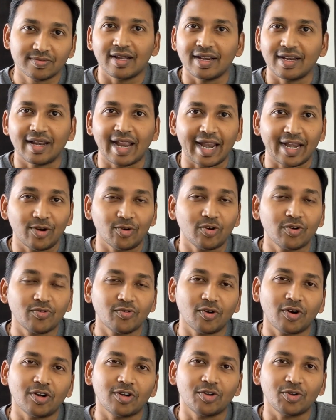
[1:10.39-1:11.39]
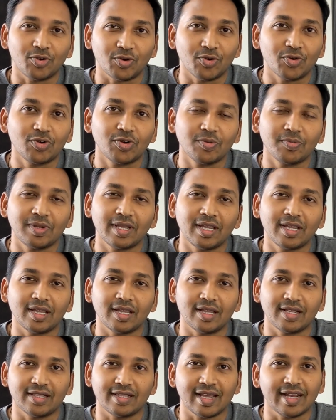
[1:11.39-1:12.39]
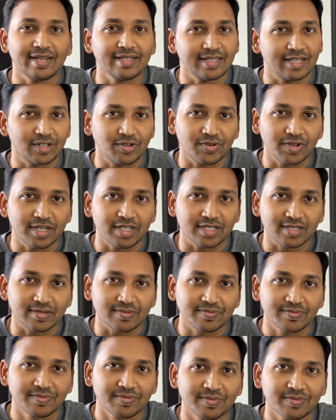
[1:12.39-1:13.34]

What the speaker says: And I don't want you to be in that situation.